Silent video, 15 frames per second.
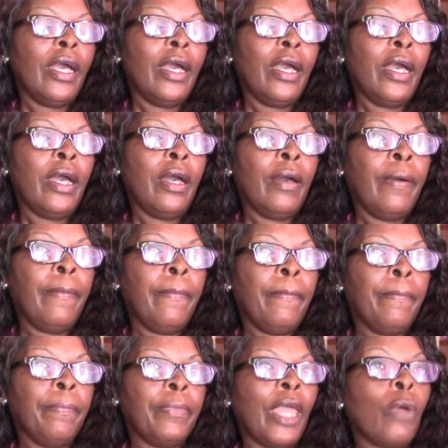
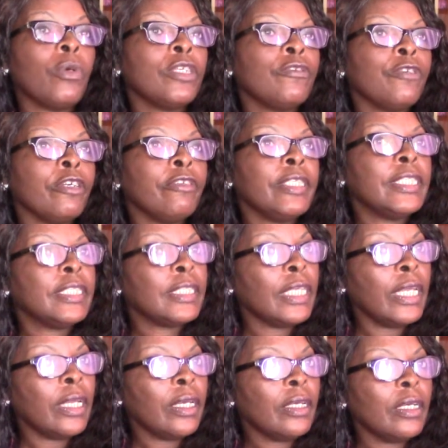I was very
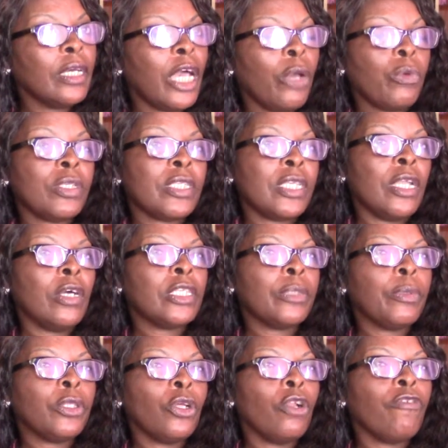sick. I was in
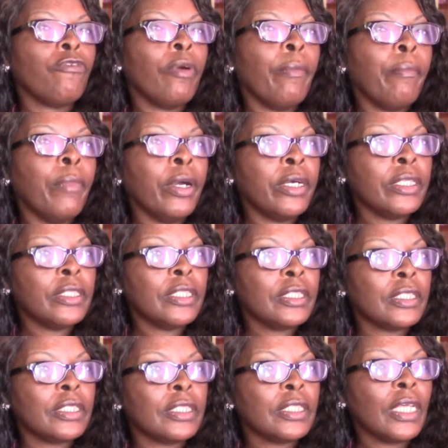hospital for
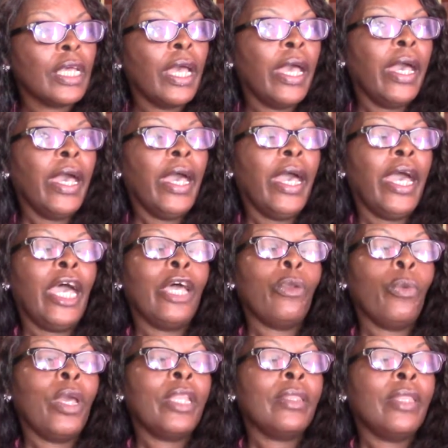months. And
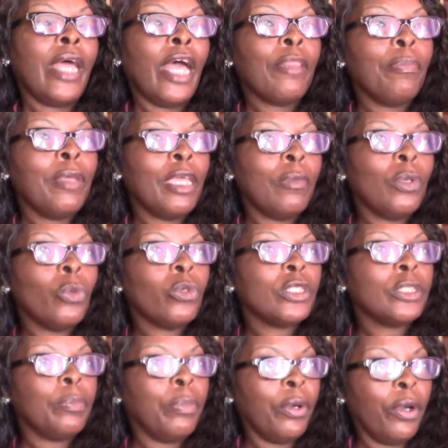when that baby
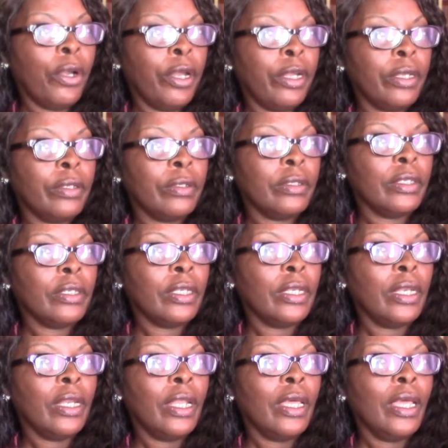was born,
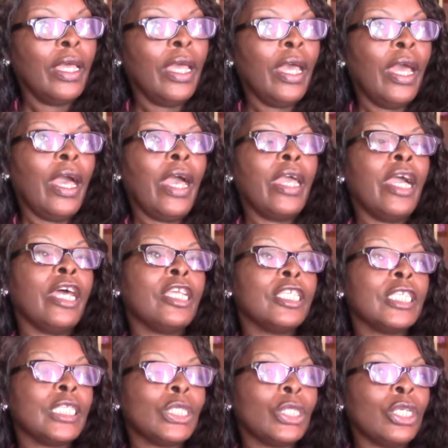I had a
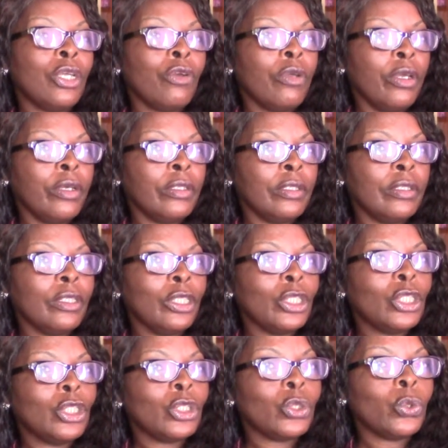cesarean.
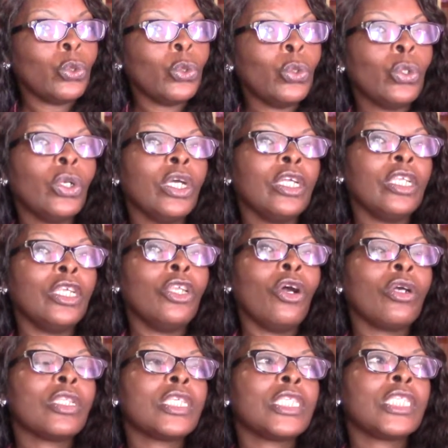So the
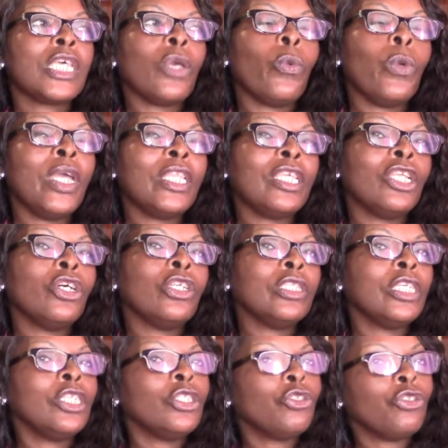doctors say waited
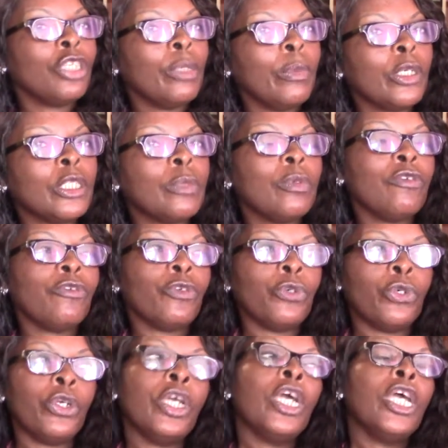until 3 months
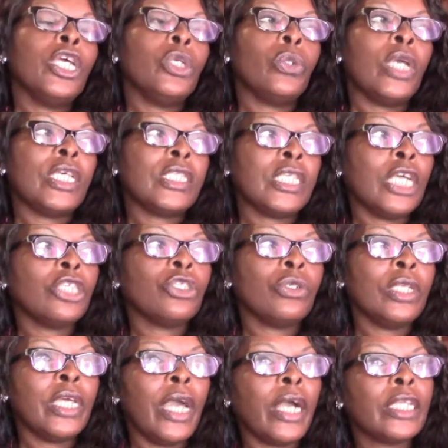before you get
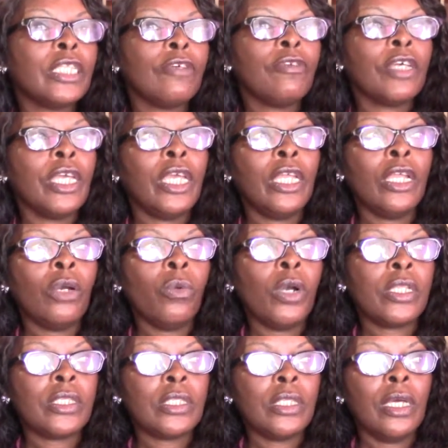sexually active again and
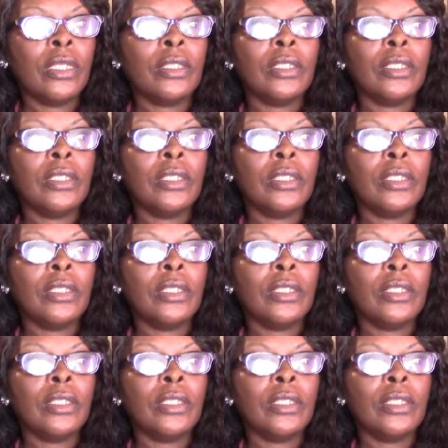what's not.